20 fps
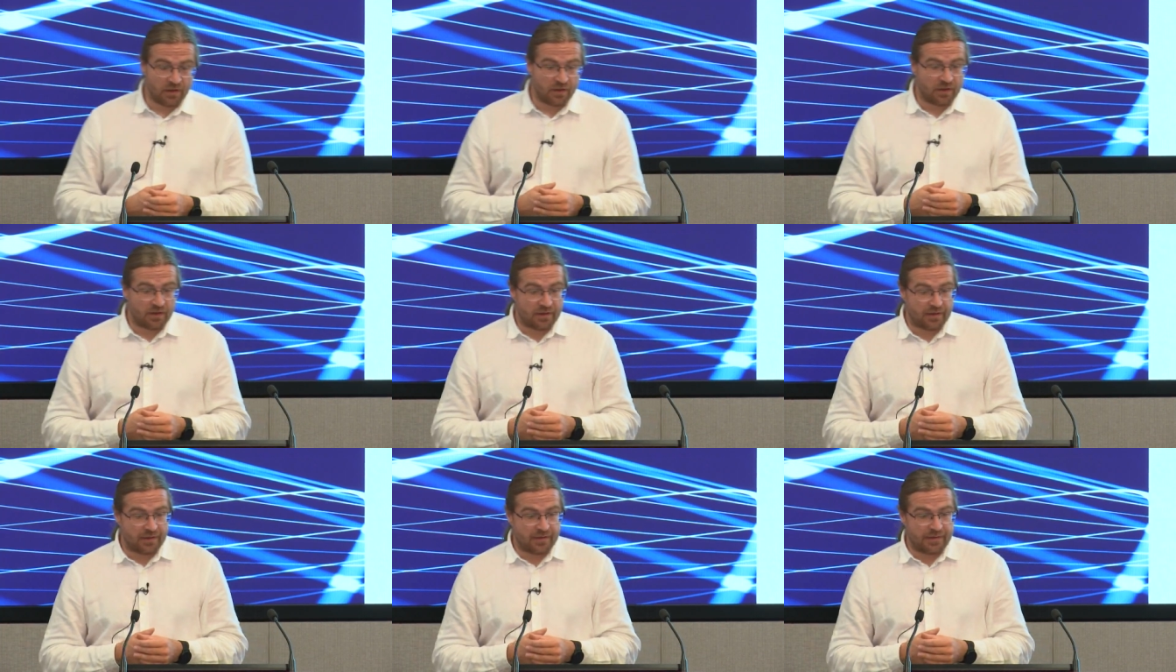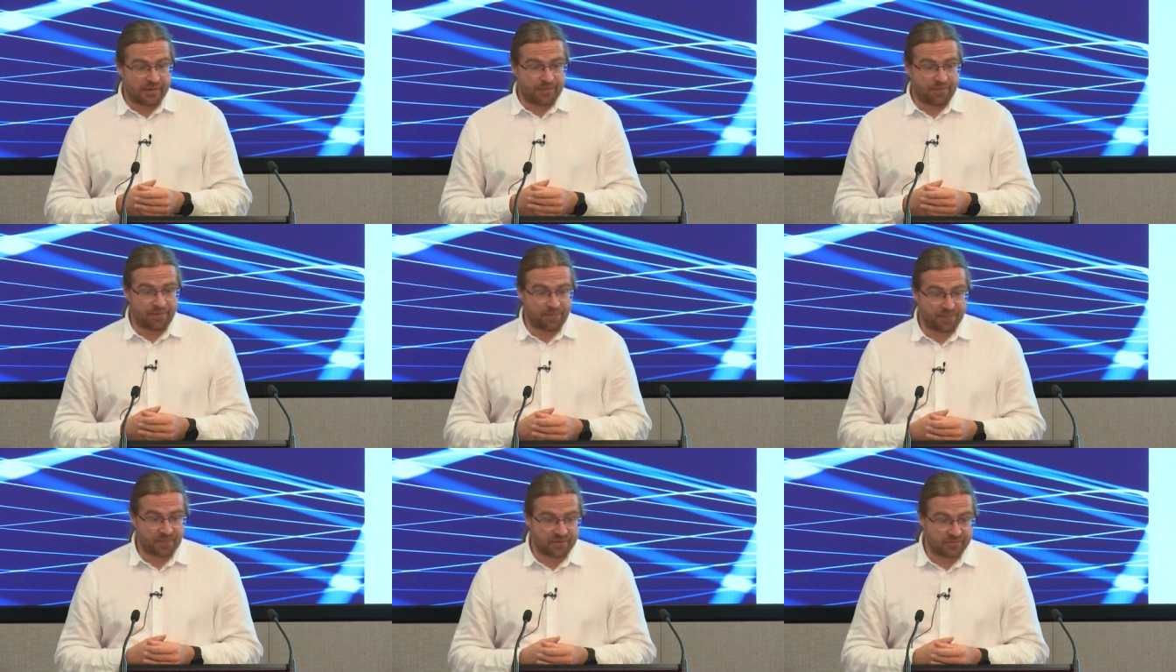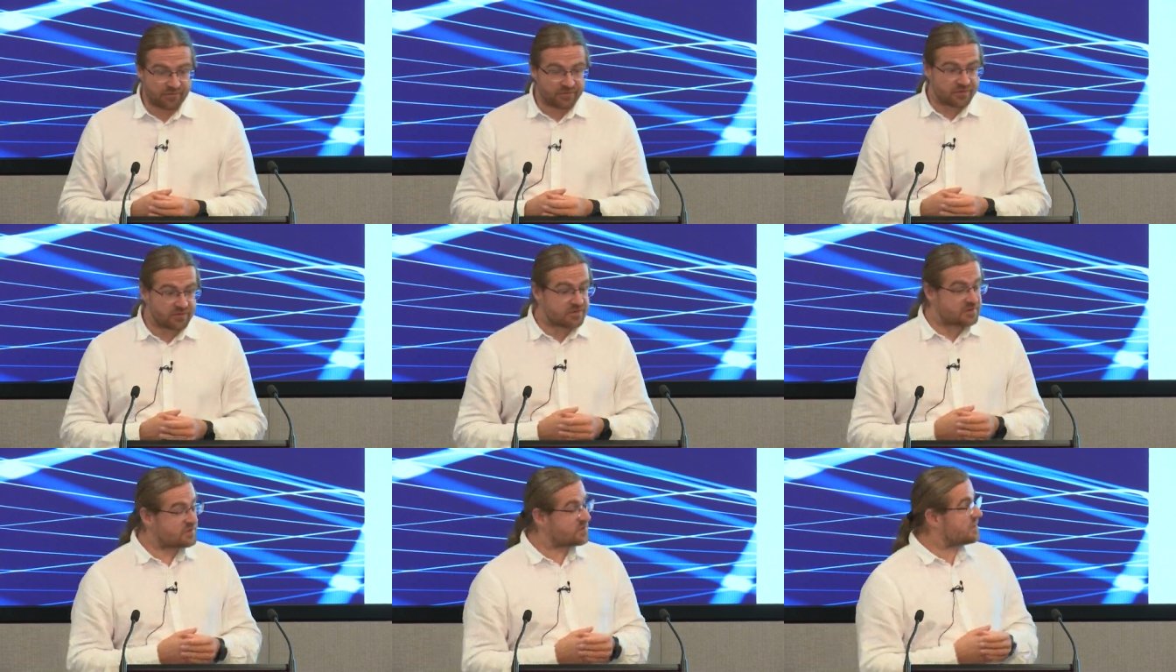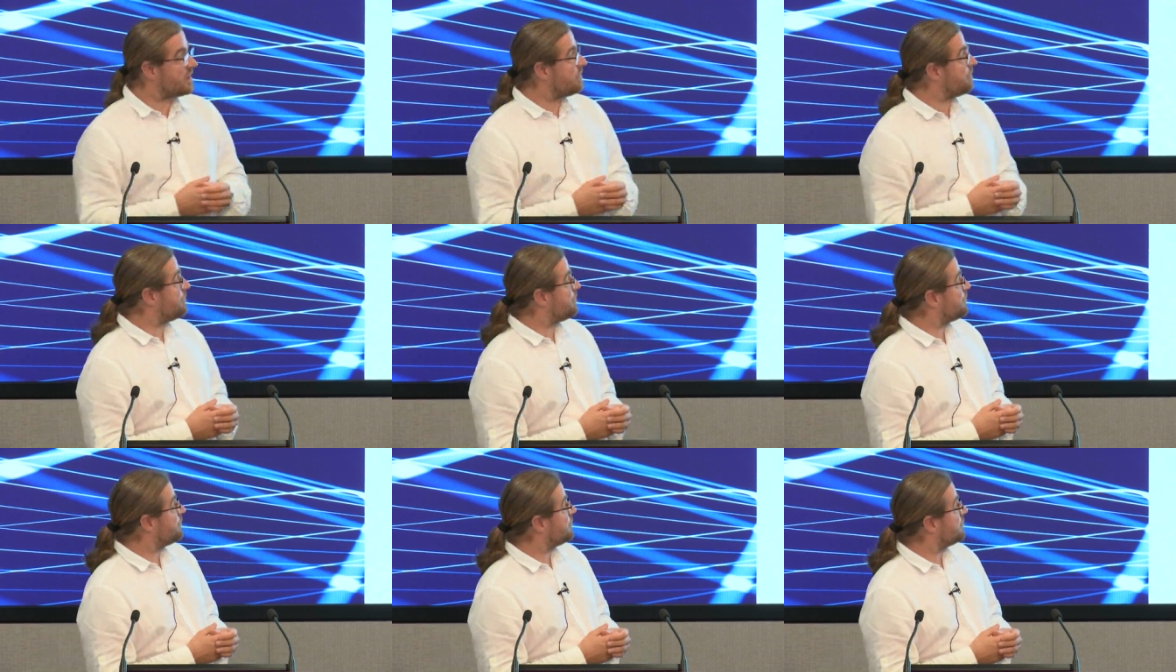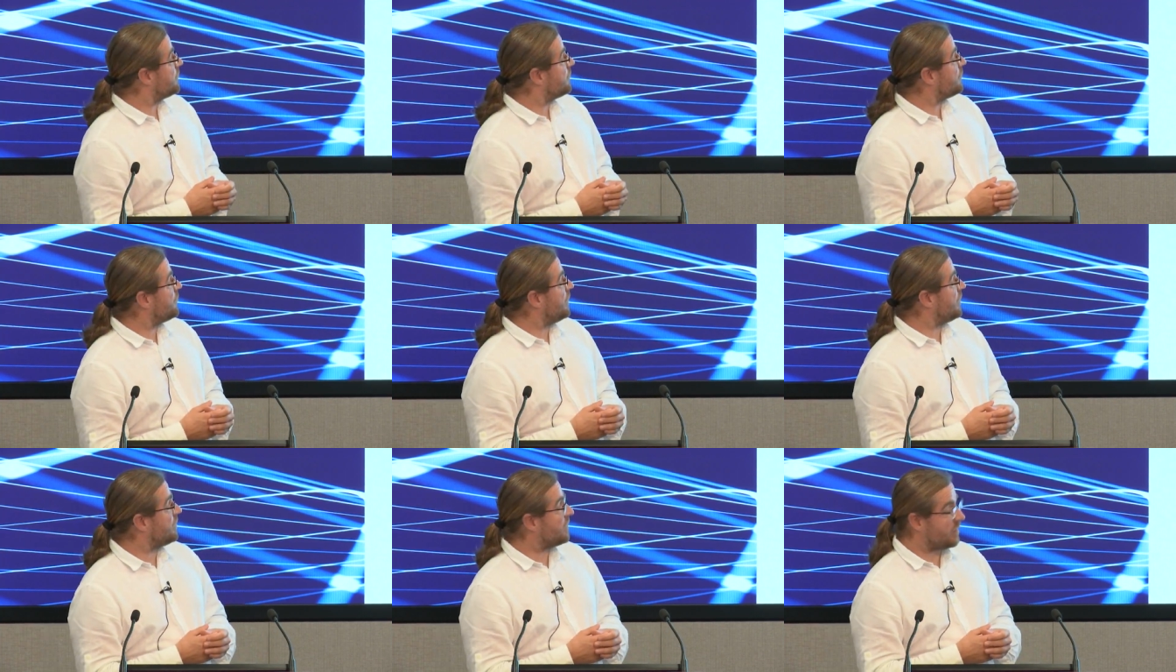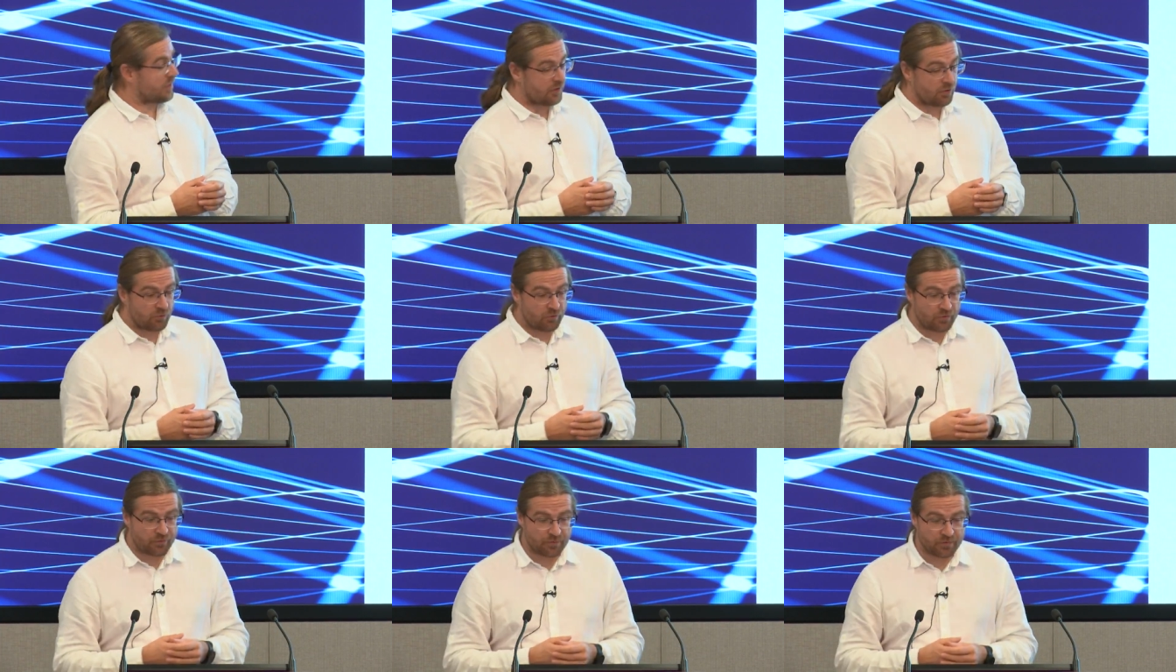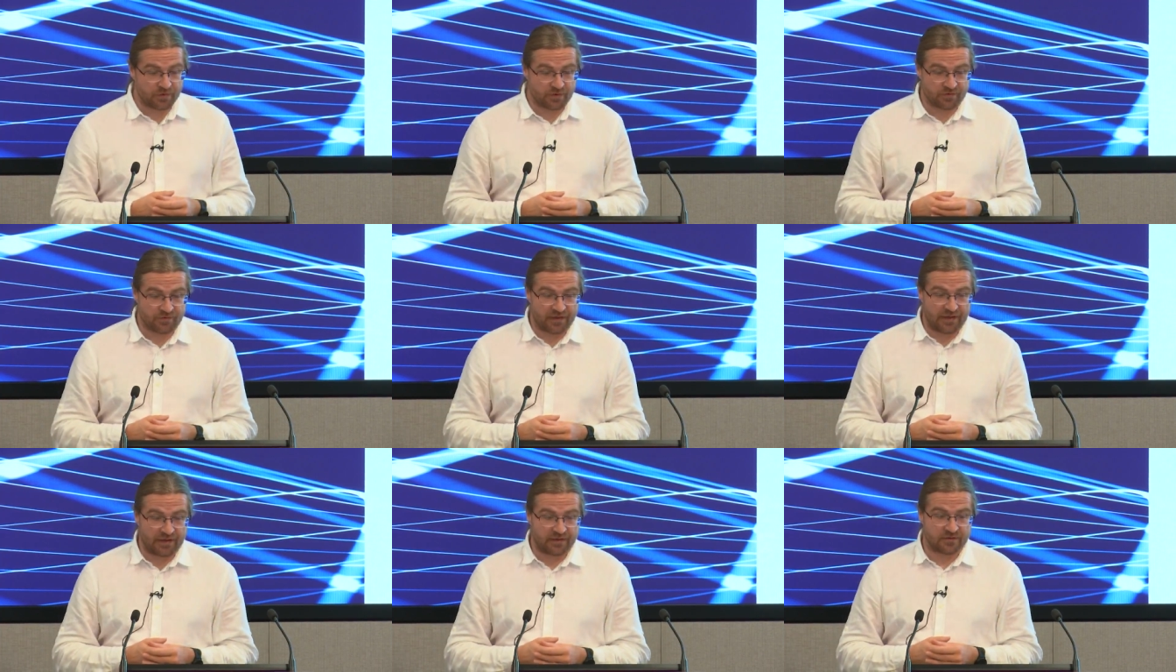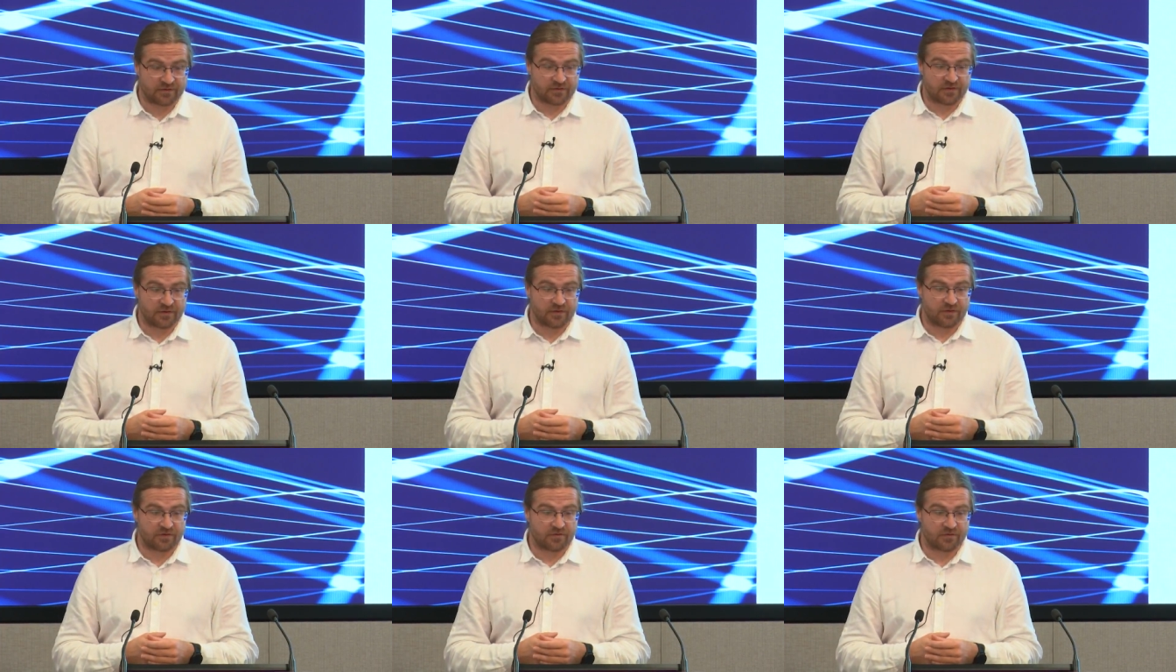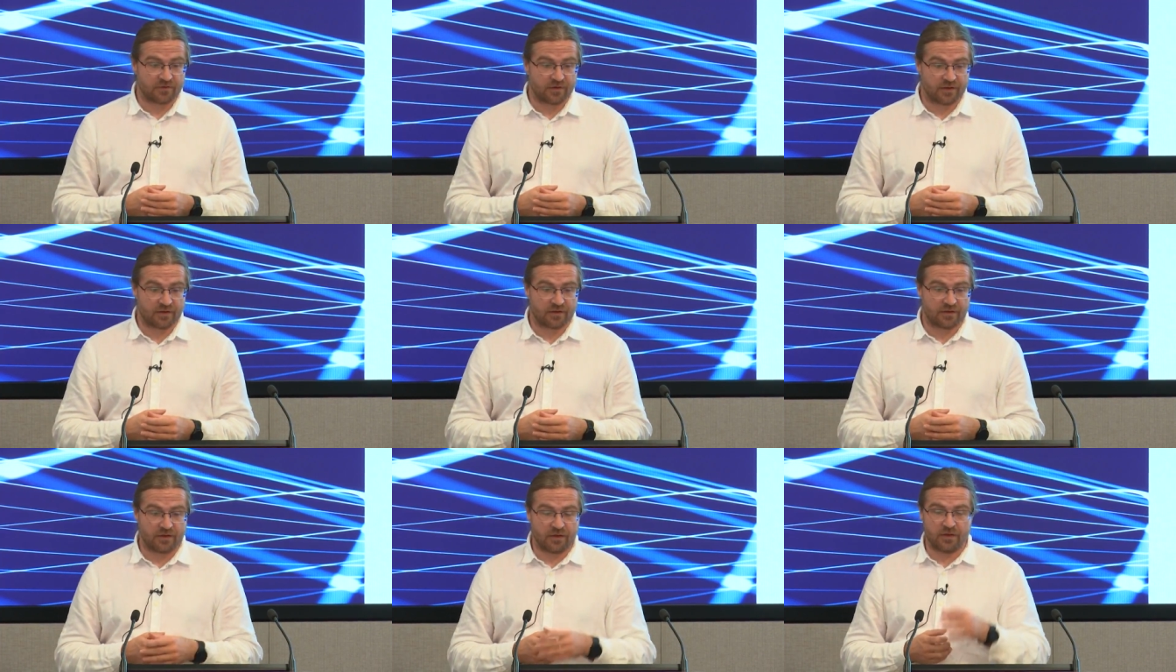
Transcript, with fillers: Um, some things that I always put at the end is like,